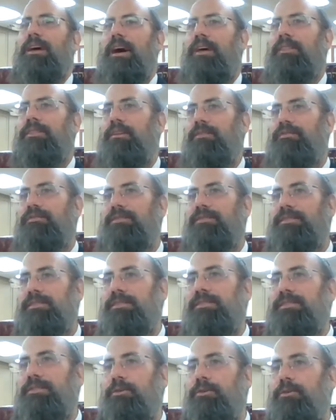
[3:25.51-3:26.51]
And therefore,
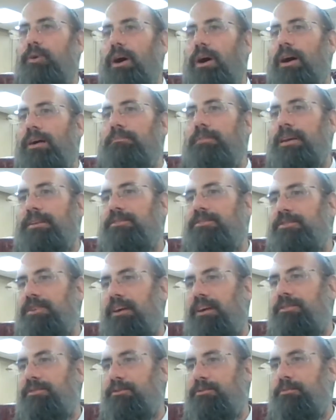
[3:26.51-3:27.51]
since it makes a
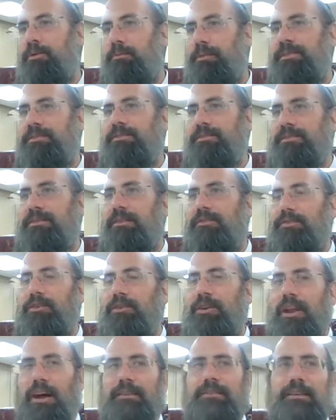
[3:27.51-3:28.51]
child to do more mitzvahs, therefore
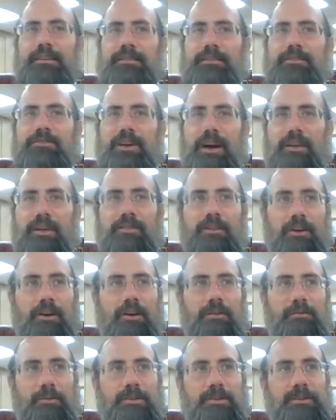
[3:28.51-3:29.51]
you're allowed to hit a child in
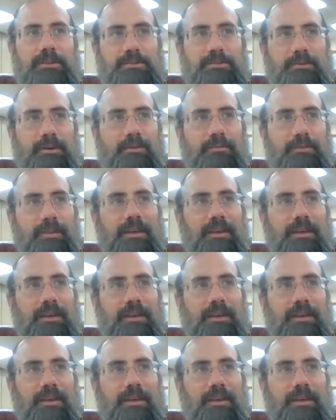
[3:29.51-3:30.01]
Chol HaMoed as well.